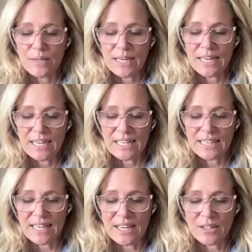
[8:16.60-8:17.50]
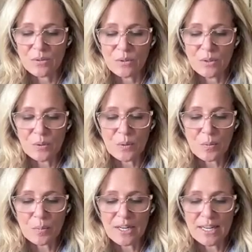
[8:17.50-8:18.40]
you radiate that through your
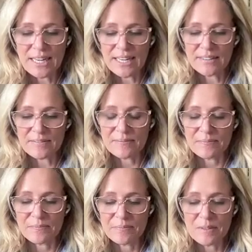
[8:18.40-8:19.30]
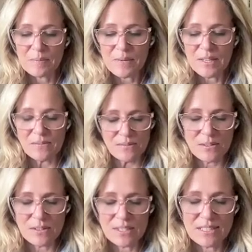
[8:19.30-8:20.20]
whole body. Might
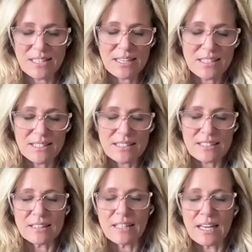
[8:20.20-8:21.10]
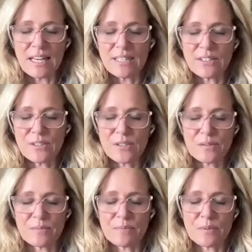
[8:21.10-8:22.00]
feel this as light
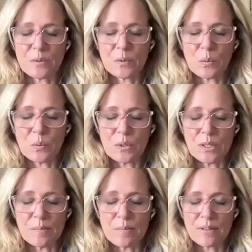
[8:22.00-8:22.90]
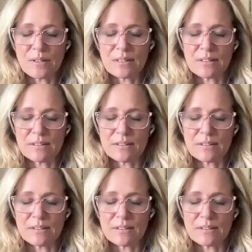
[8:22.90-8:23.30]
or warmth,